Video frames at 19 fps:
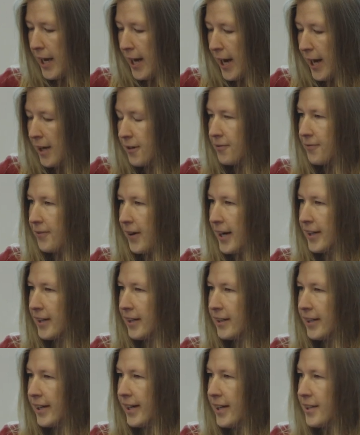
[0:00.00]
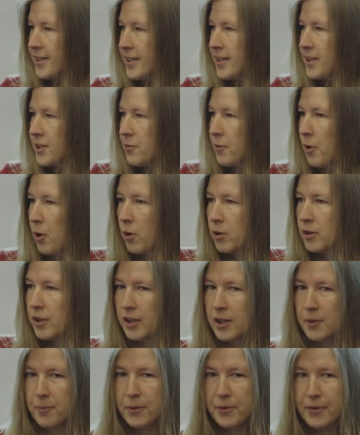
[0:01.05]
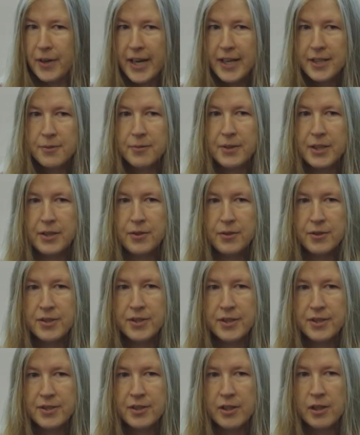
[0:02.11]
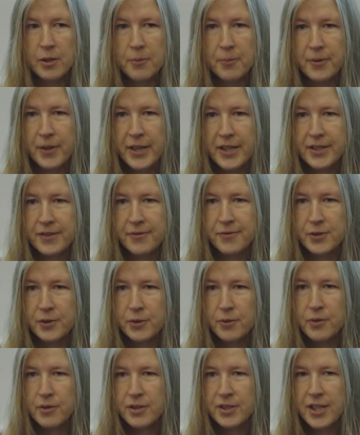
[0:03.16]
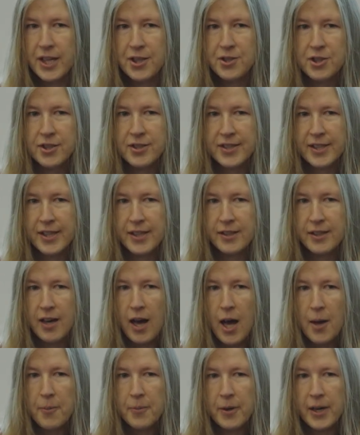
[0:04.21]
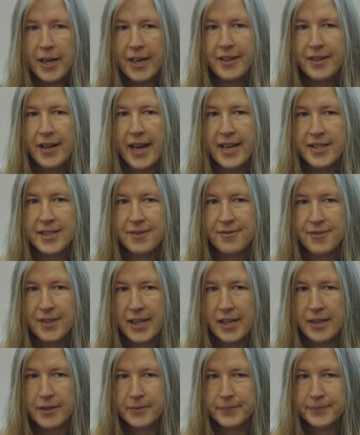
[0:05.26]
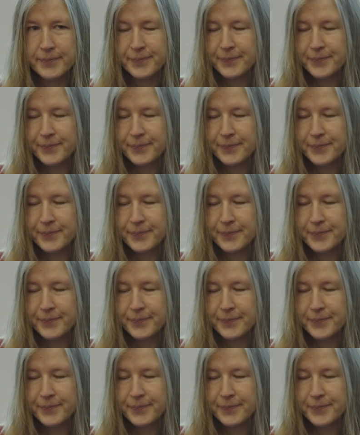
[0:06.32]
And finally, since we all collaborate, we use these collaborative tools such as GitHub and SVN.